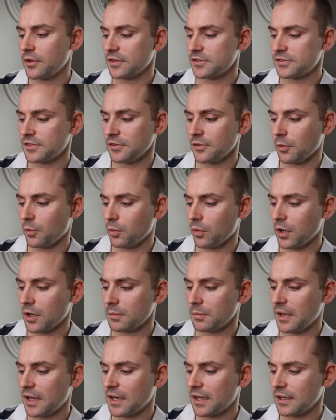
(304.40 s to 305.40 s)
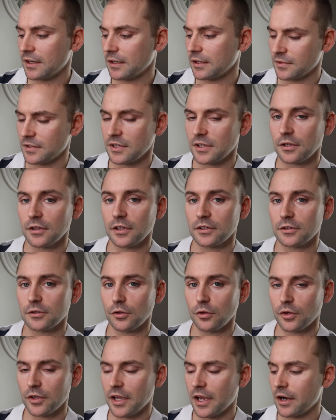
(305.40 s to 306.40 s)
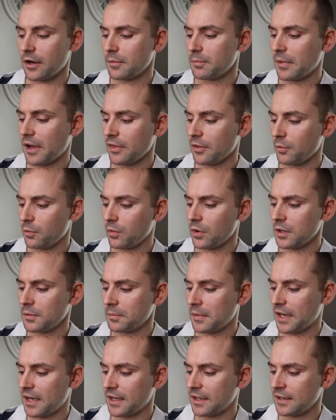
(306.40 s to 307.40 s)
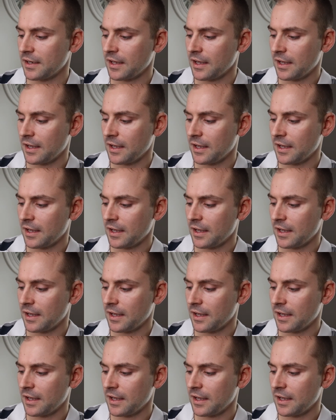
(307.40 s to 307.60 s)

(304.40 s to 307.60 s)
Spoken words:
can see the 1 minute, click the little caret by the 1 minute,